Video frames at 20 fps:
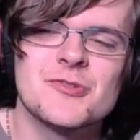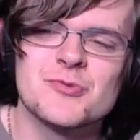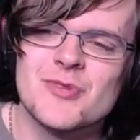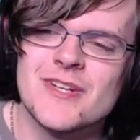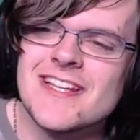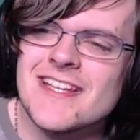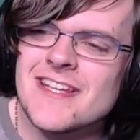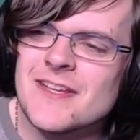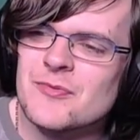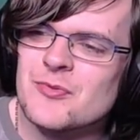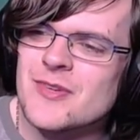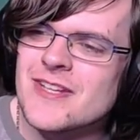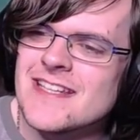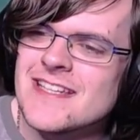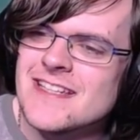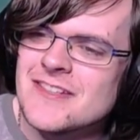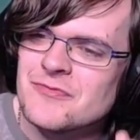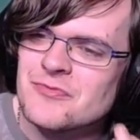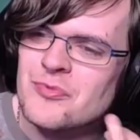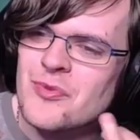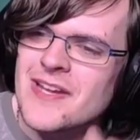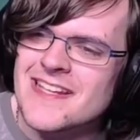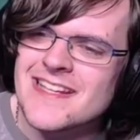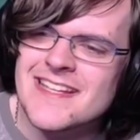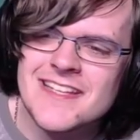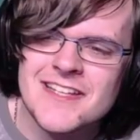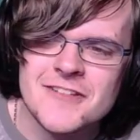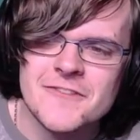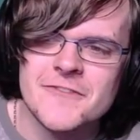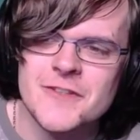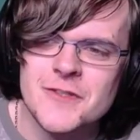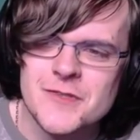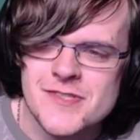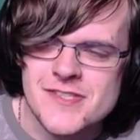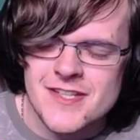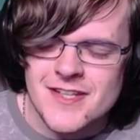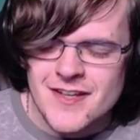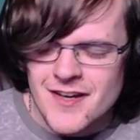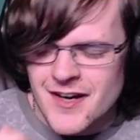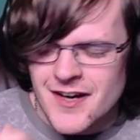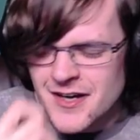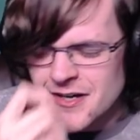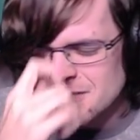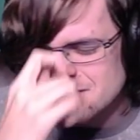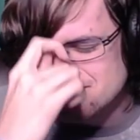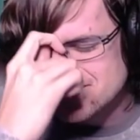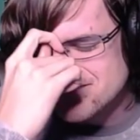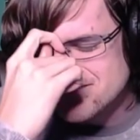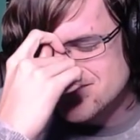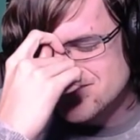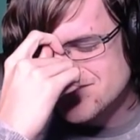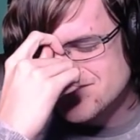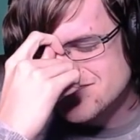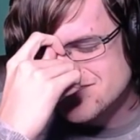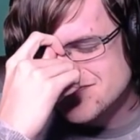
really, really, really confusing. I